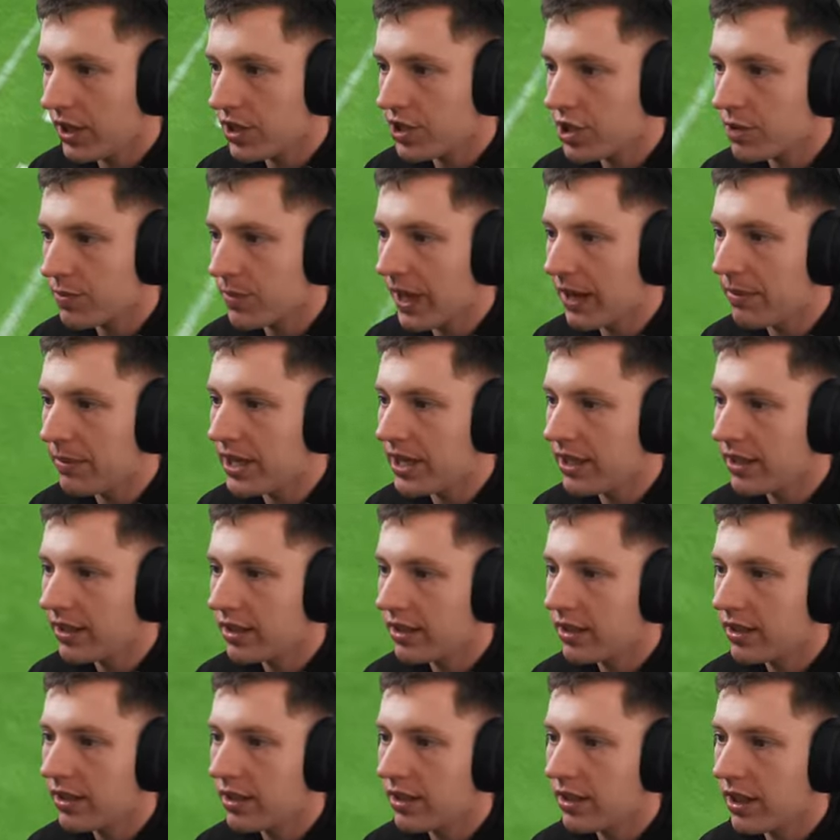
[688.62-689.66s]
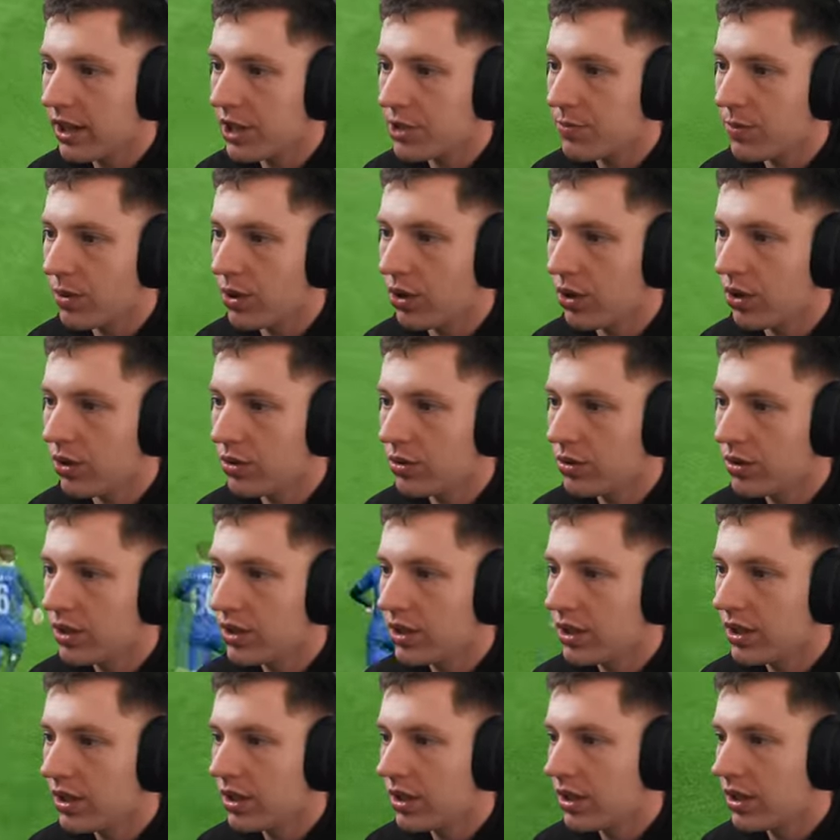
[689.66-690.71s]
Oh, switch play me. Nice ball.
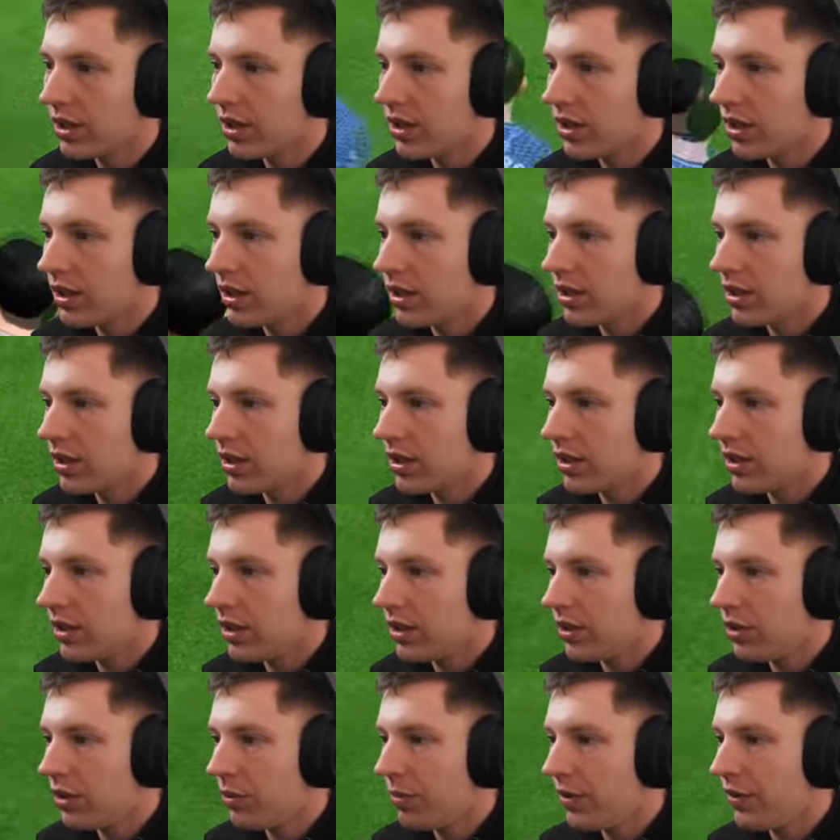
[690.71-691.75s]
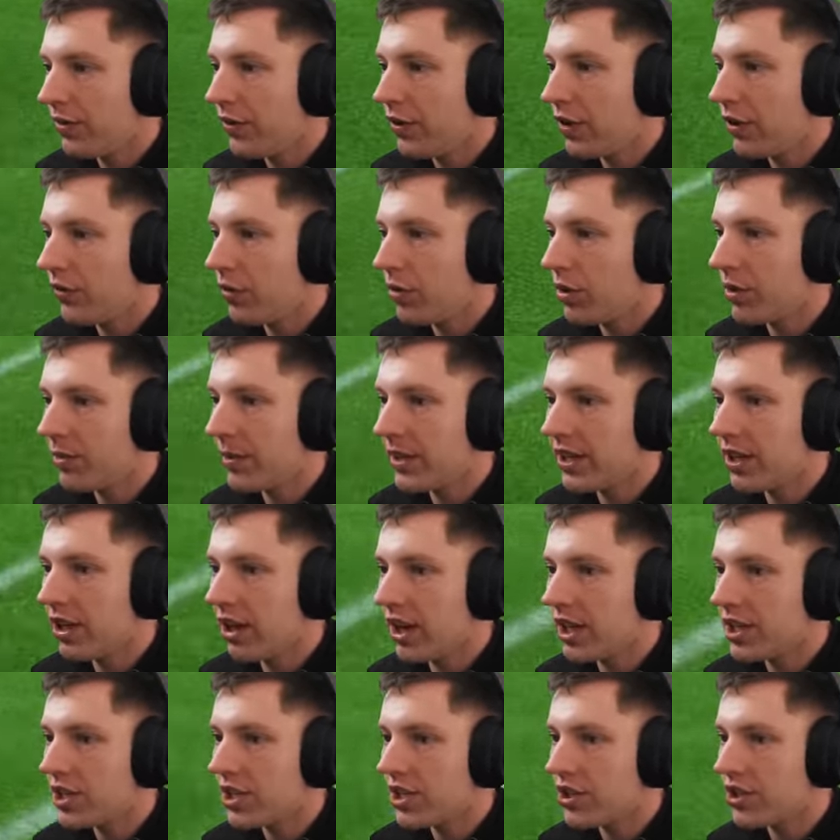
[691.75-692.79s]
A little bit further would have been
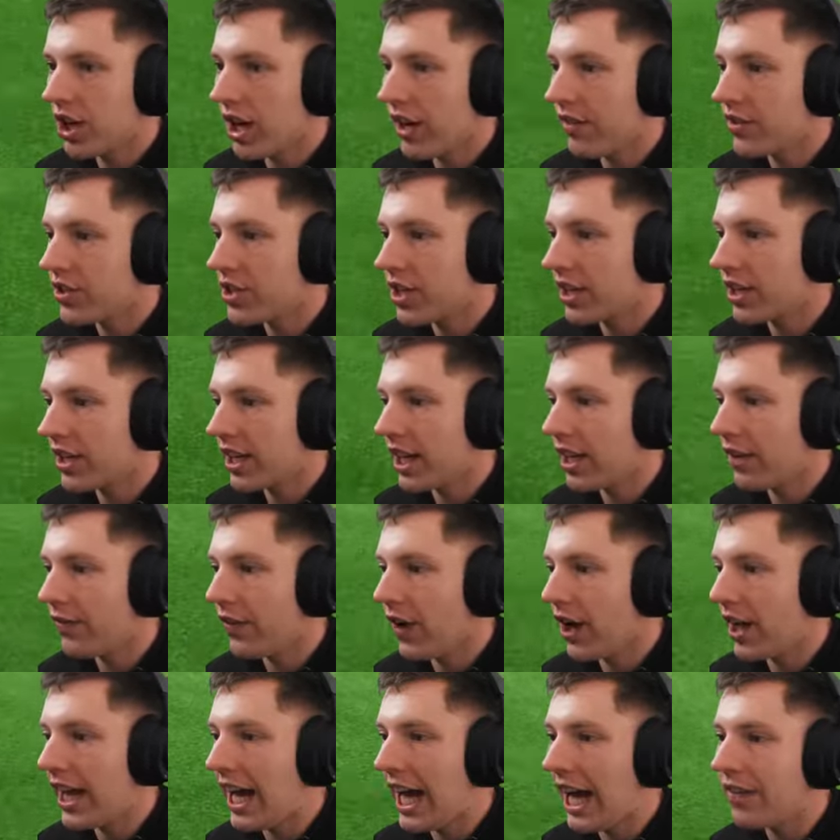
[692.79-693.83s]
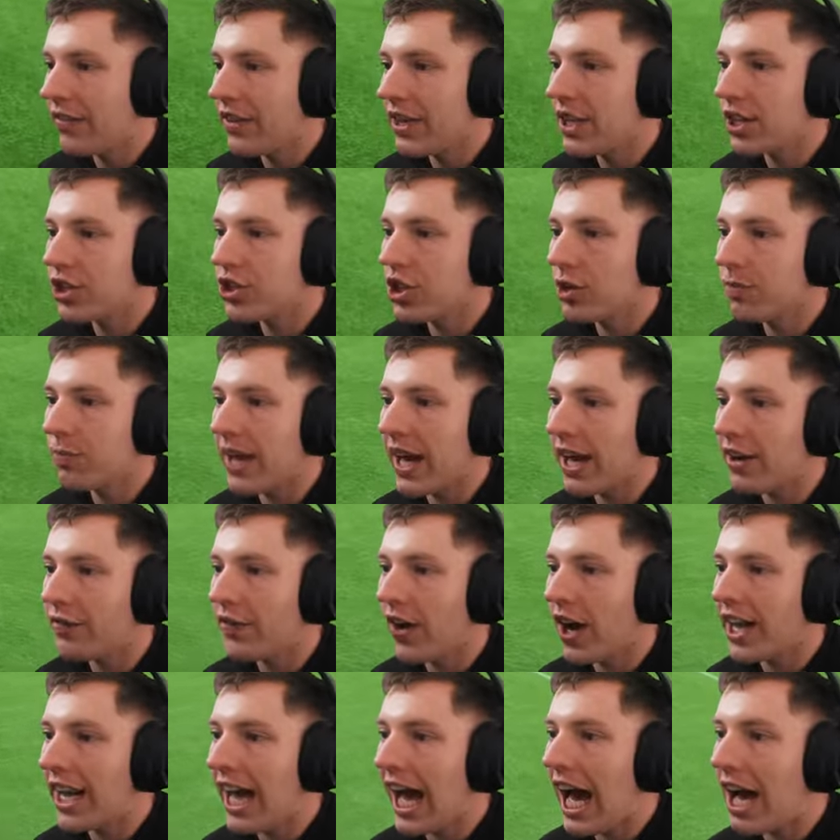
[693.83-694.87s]
nice. It's Iversen. Can he find Harvey? He should be able to
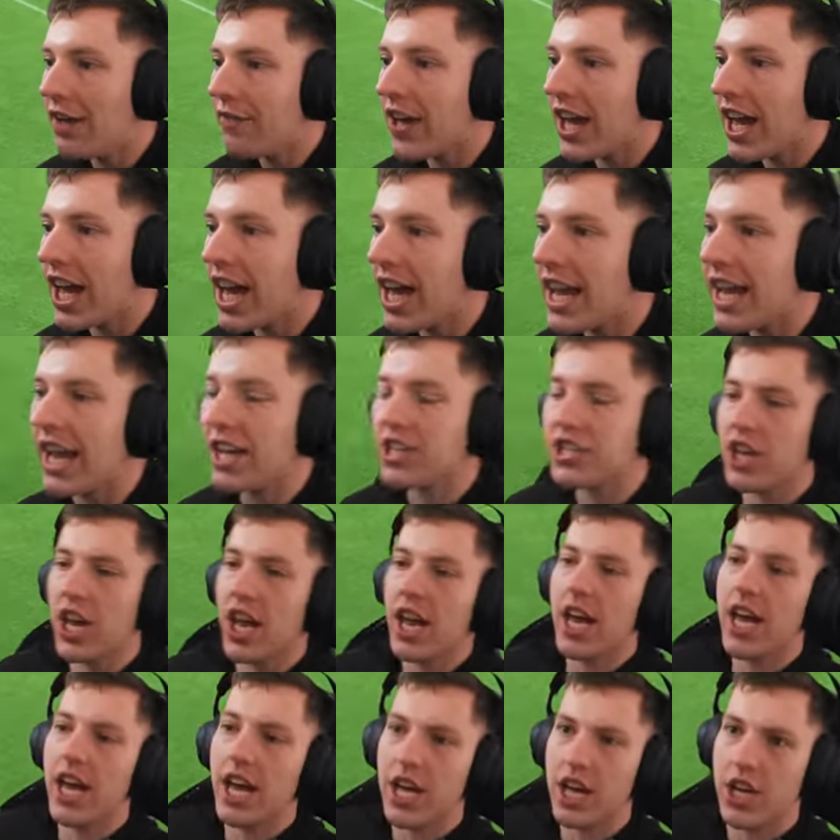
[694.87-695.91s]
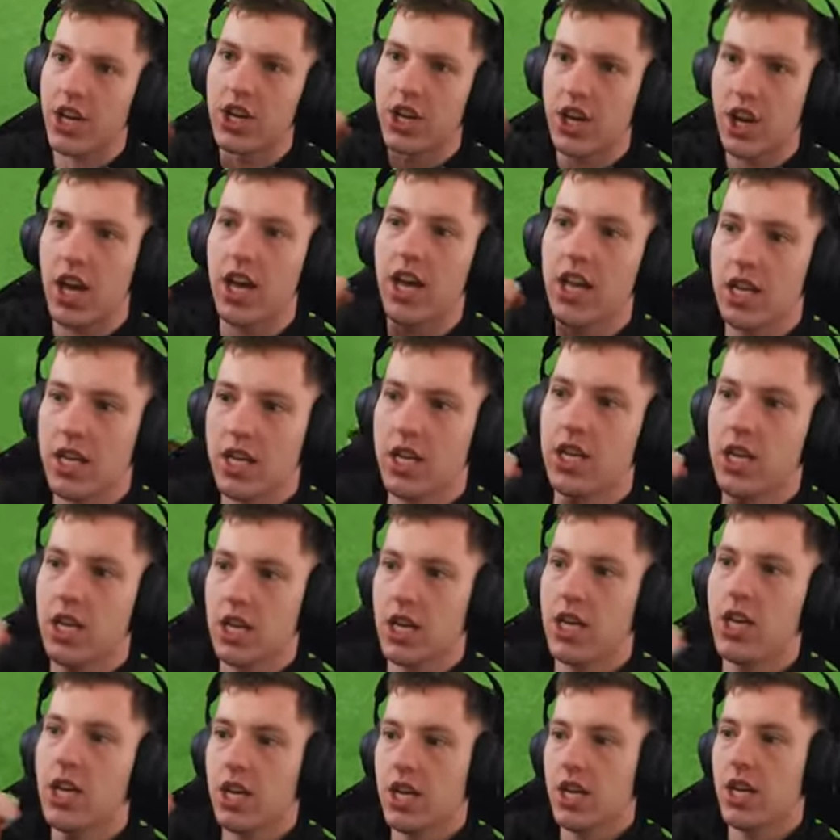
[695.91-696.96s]
find Harvey. It's in.
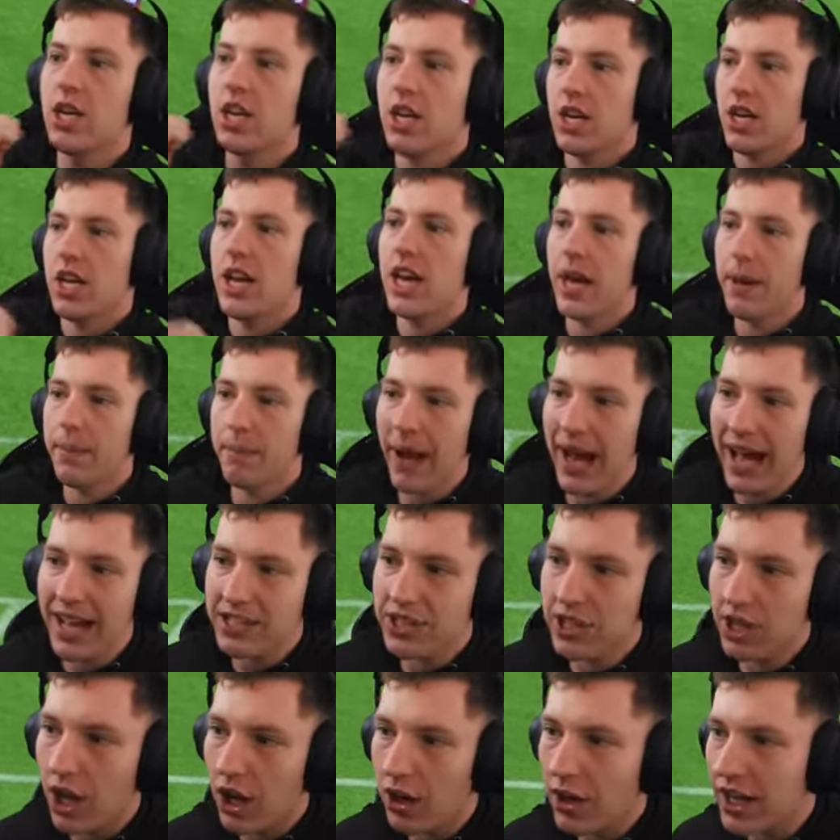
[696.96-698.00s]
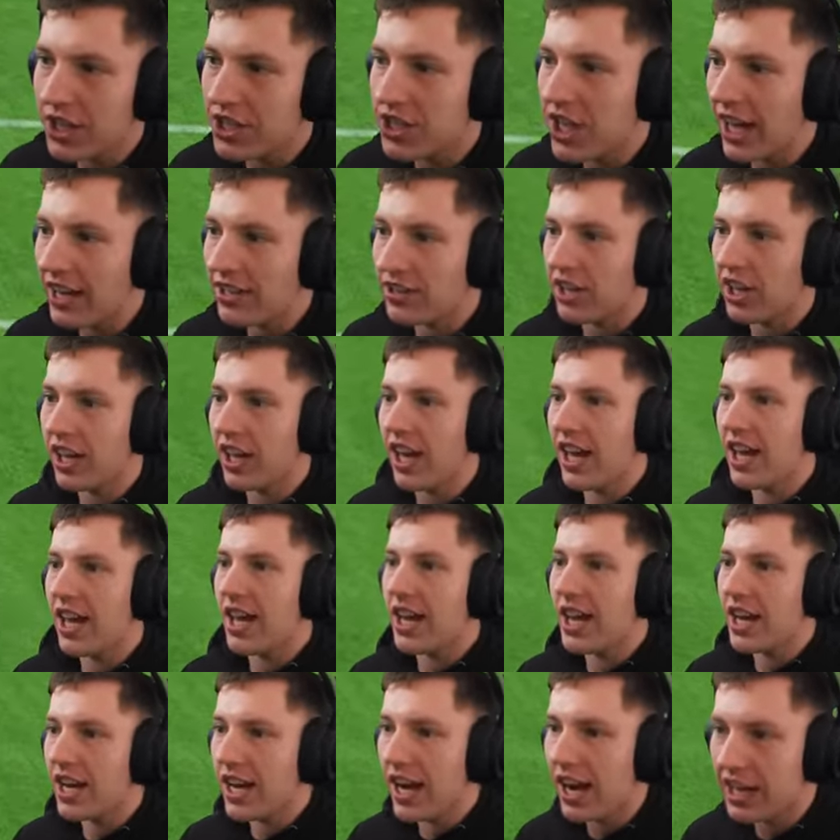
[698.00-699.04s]
And Barcelona take the
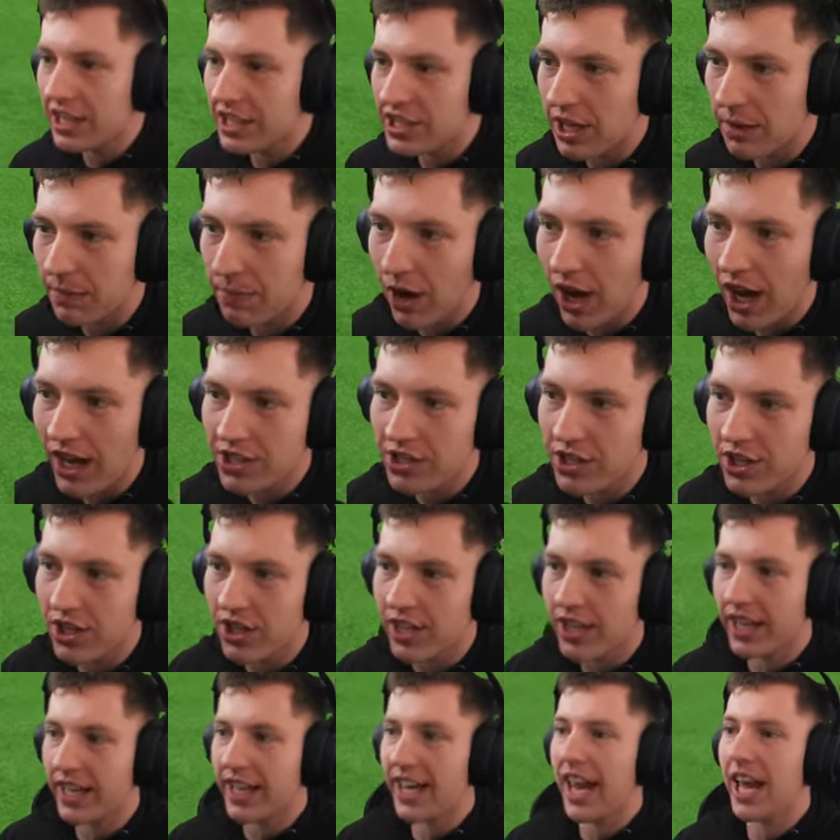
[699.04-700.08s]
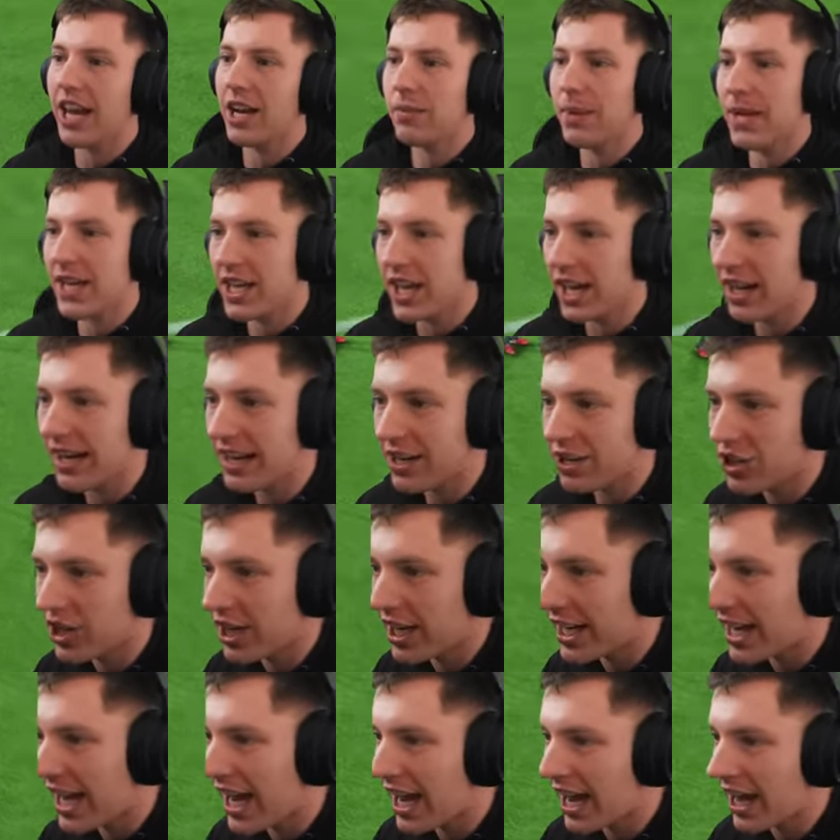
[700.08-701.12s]
lead. And it's the Brighton Academy
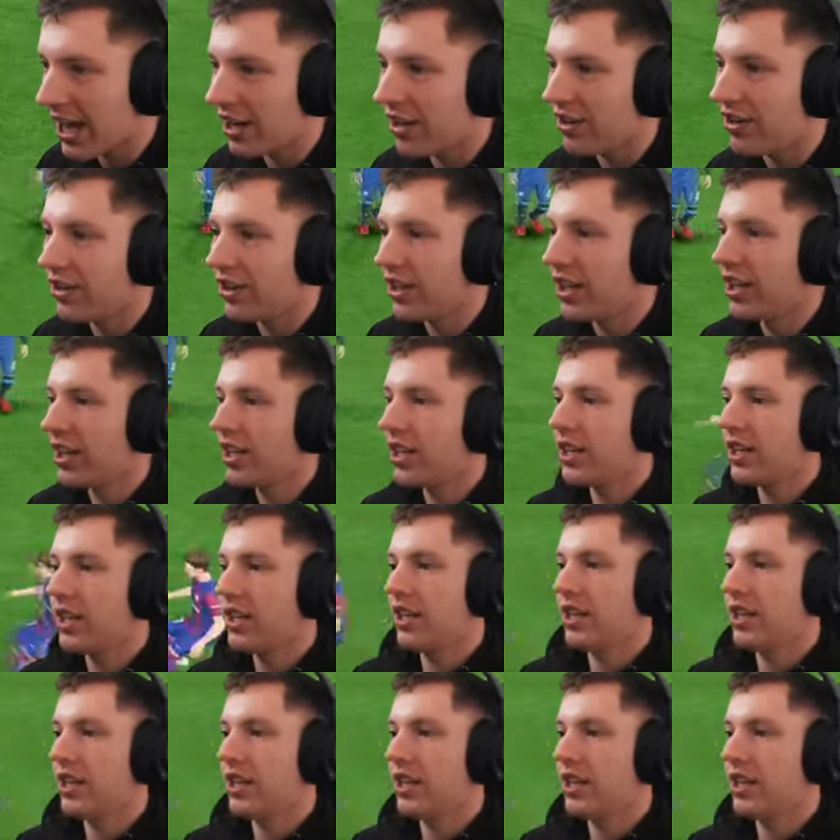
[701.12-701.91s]
connection again.